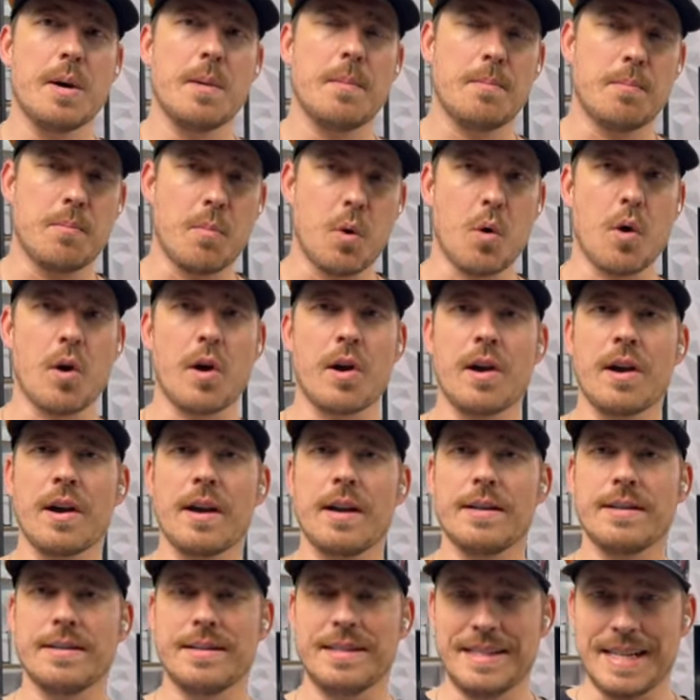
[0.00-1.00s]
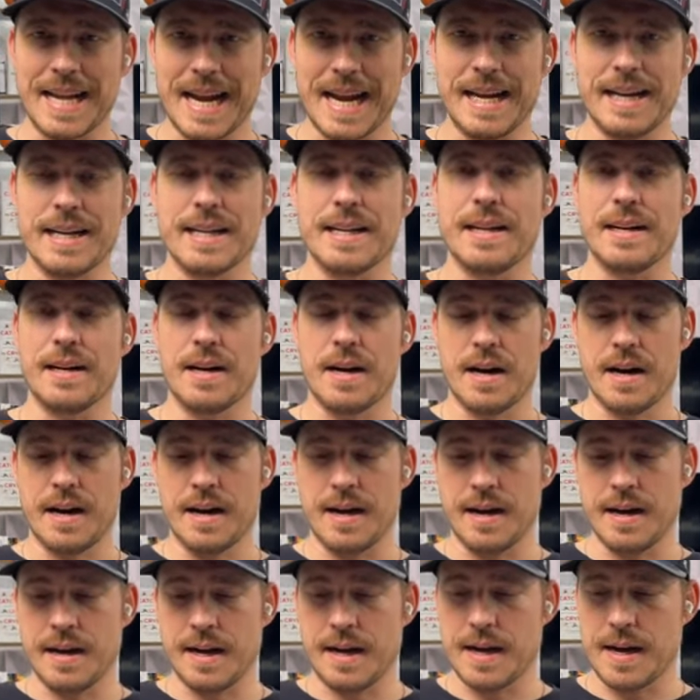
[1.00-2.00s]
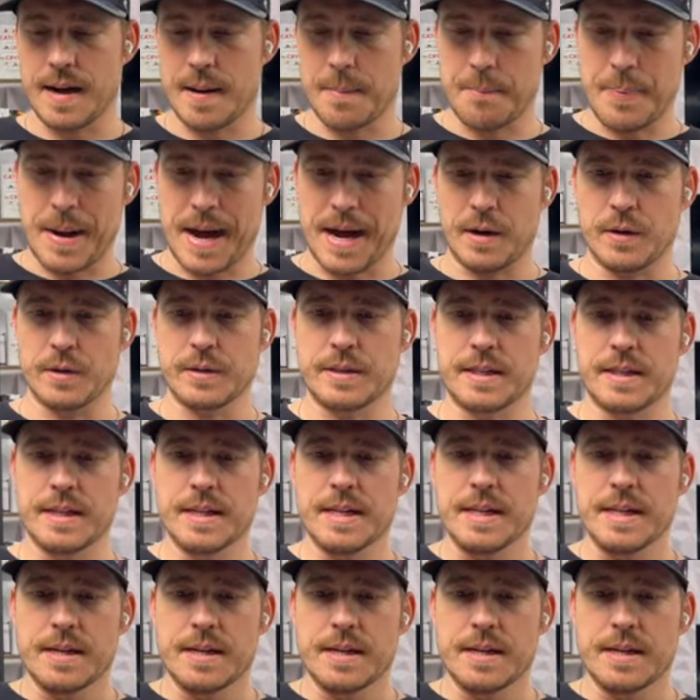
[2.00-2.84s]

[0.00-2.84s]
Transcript: more data about